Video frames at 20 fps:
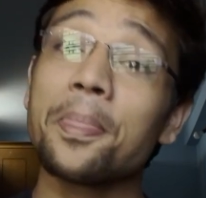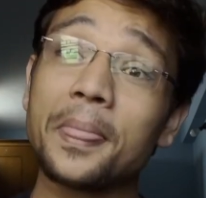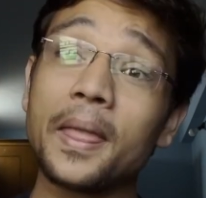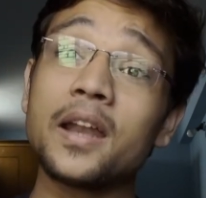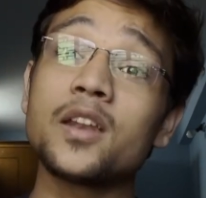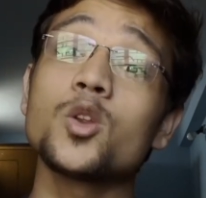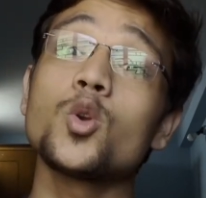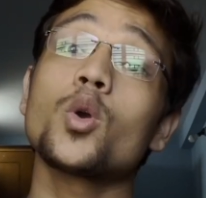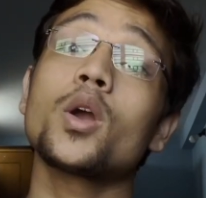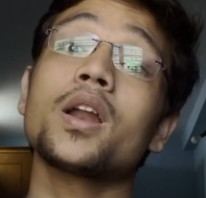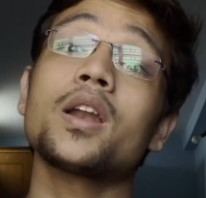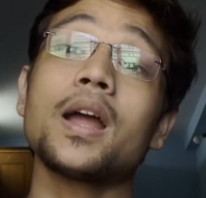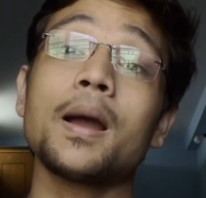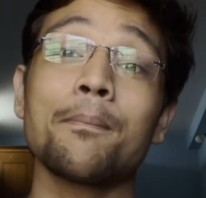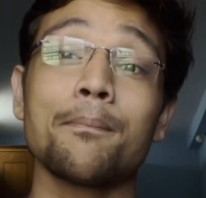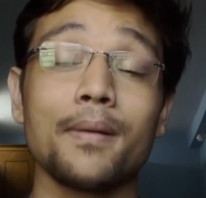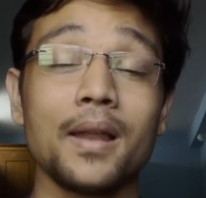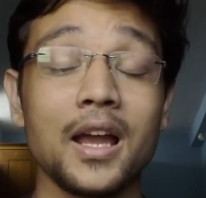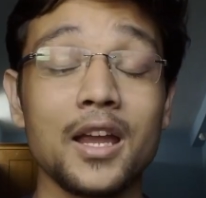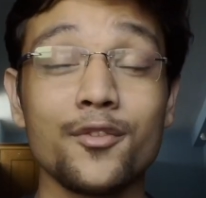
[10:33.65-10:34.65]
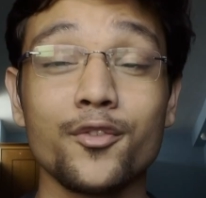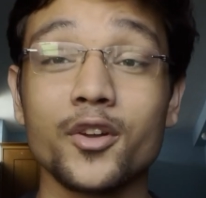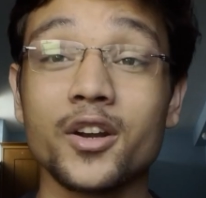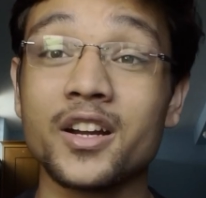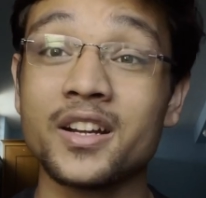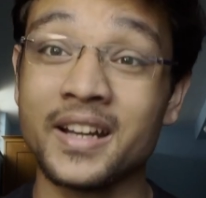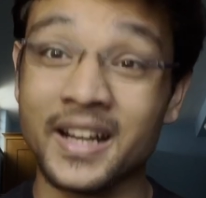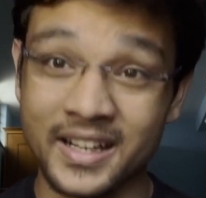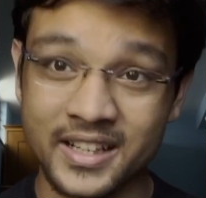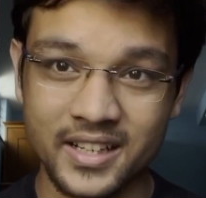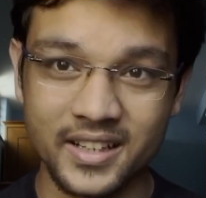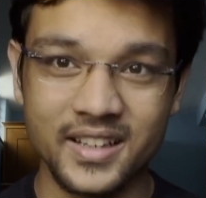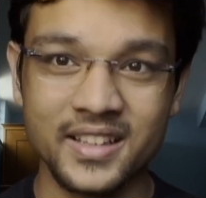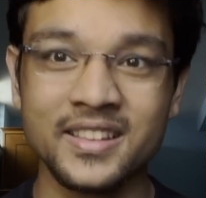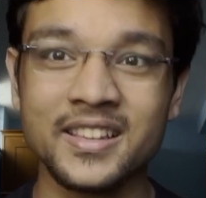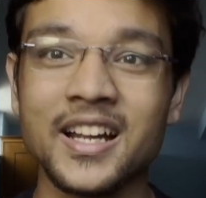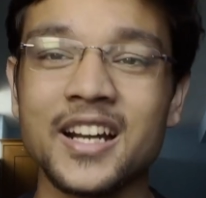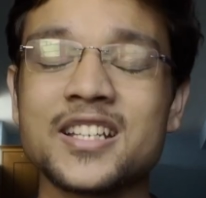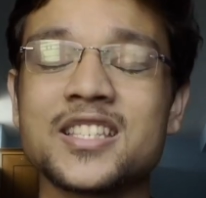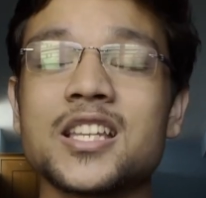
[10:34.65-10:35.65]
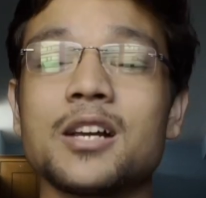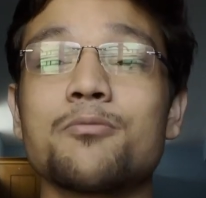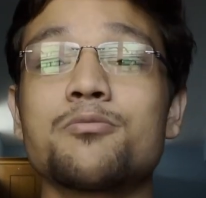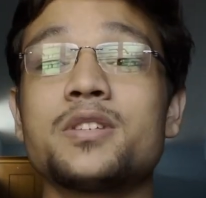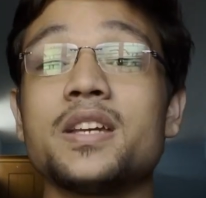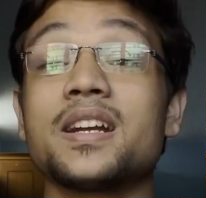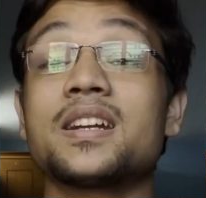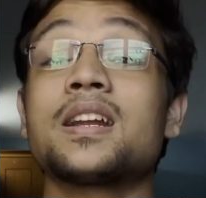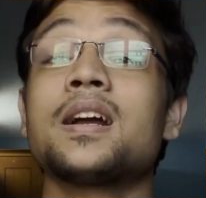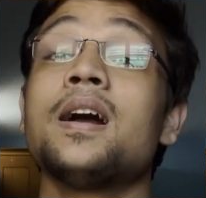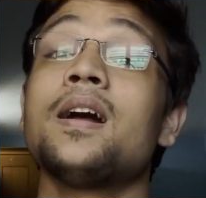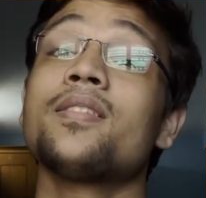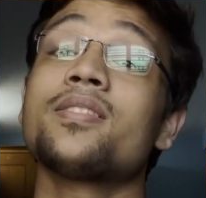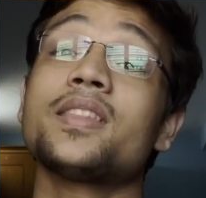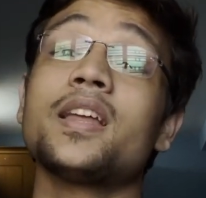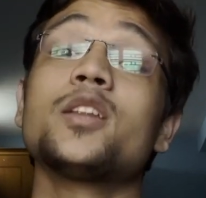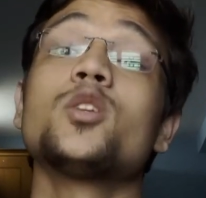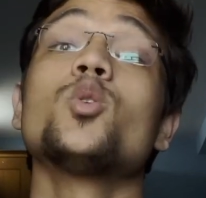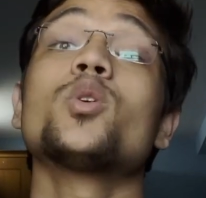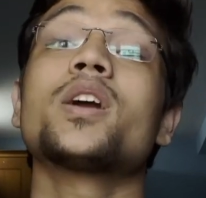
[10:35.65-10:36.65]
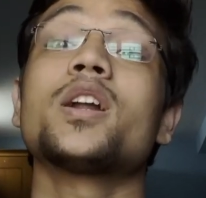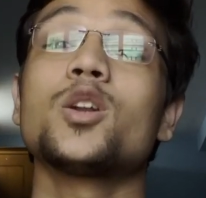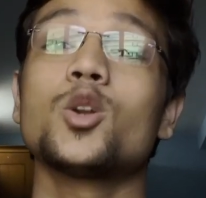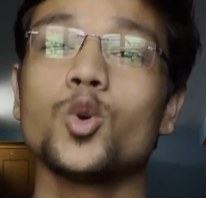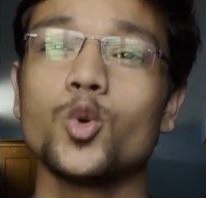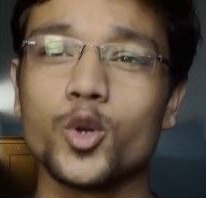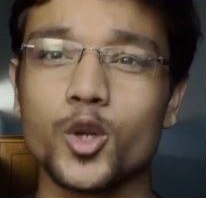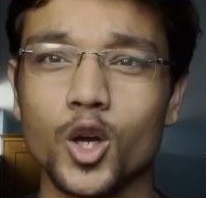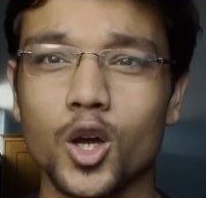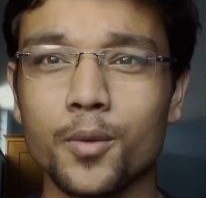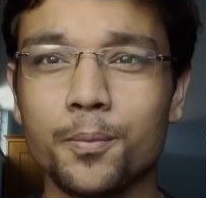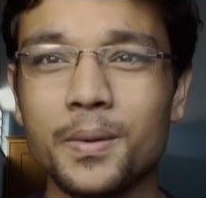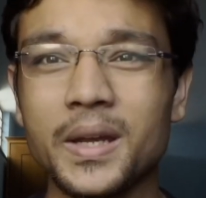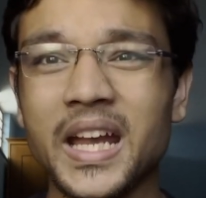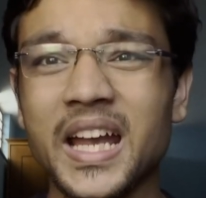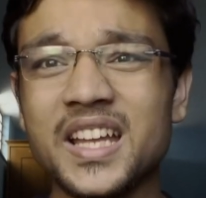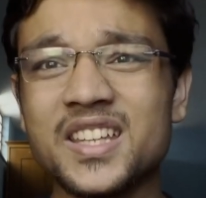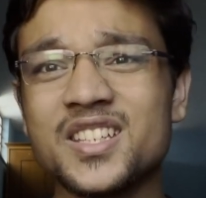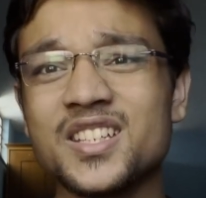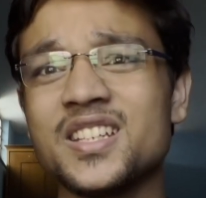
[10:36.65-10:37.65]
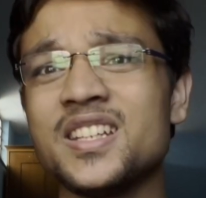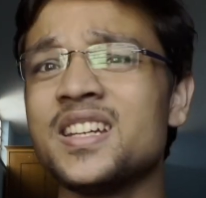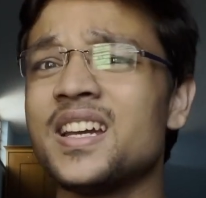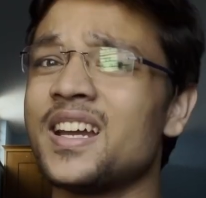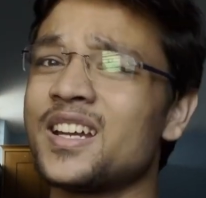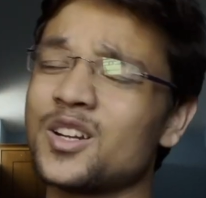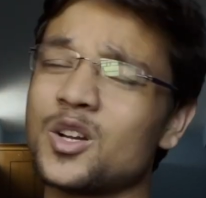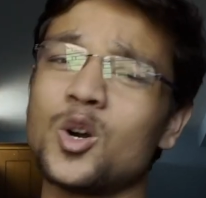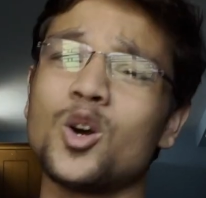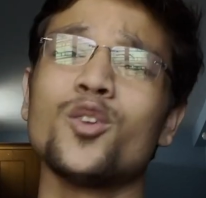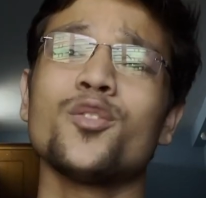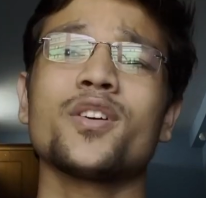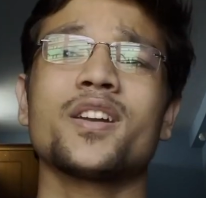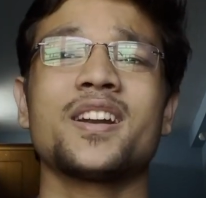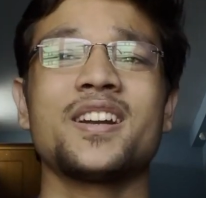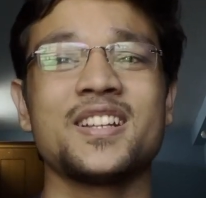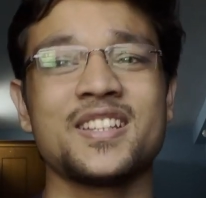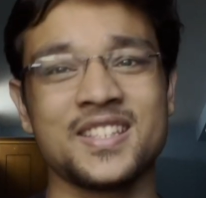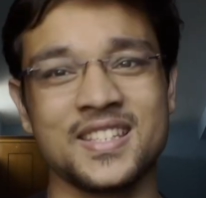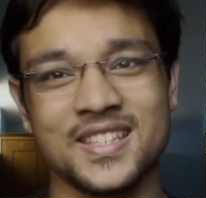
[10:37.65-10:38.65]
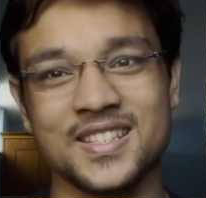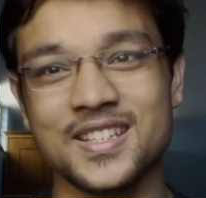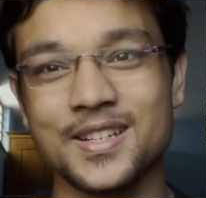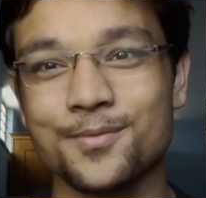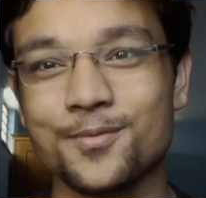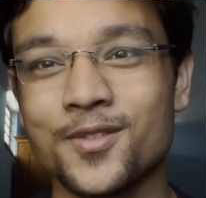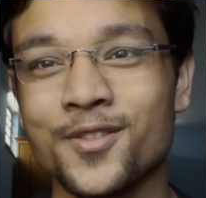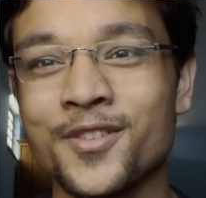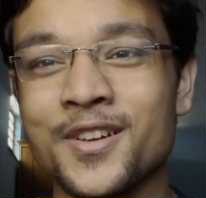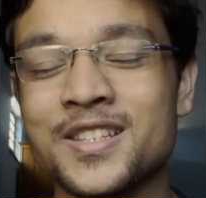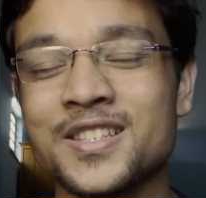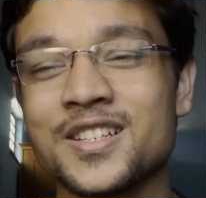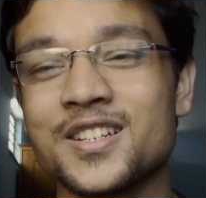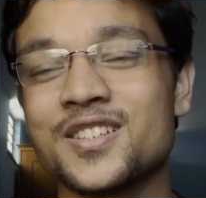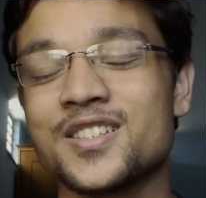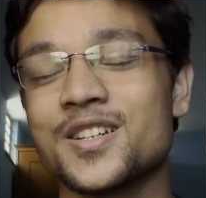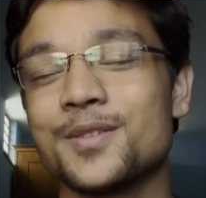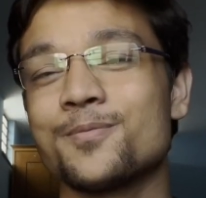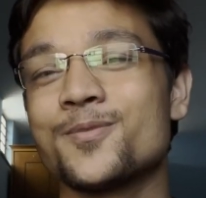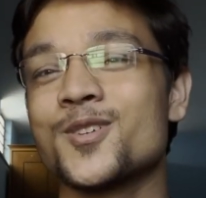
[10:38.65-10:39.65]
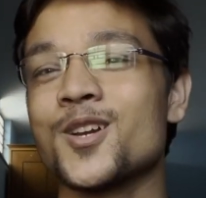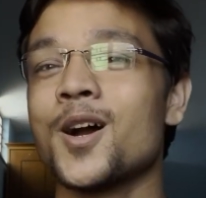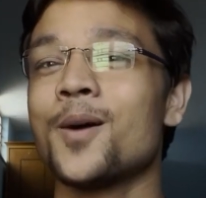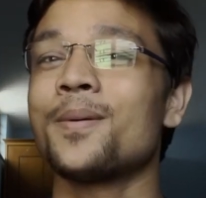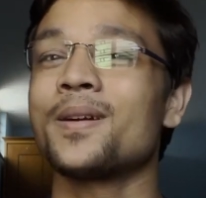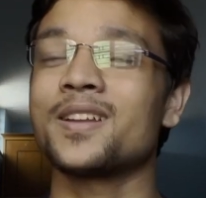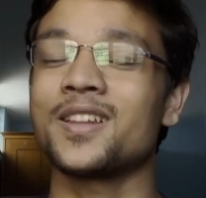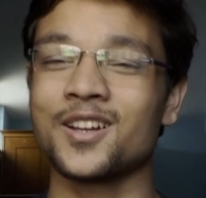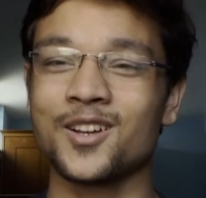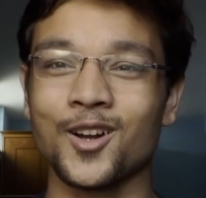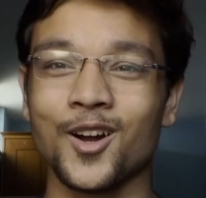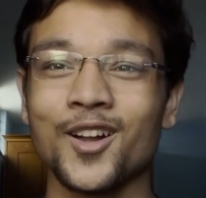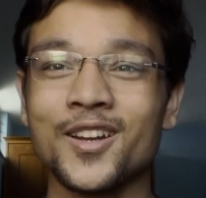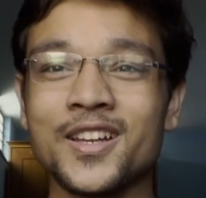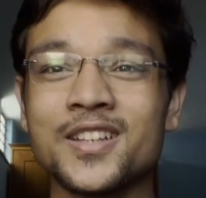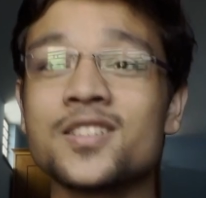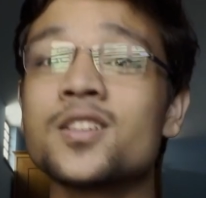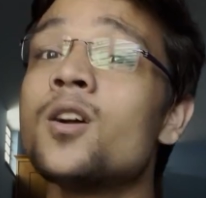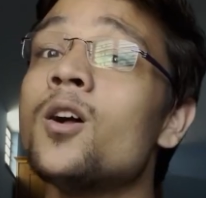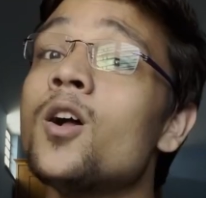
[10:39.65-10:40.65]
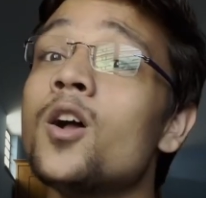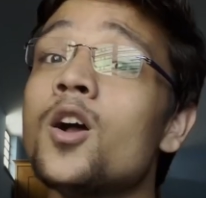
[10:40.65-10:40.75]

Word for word: then you can apply for a NET in that subject then you can do your phd and go for an assistant professorship job at the college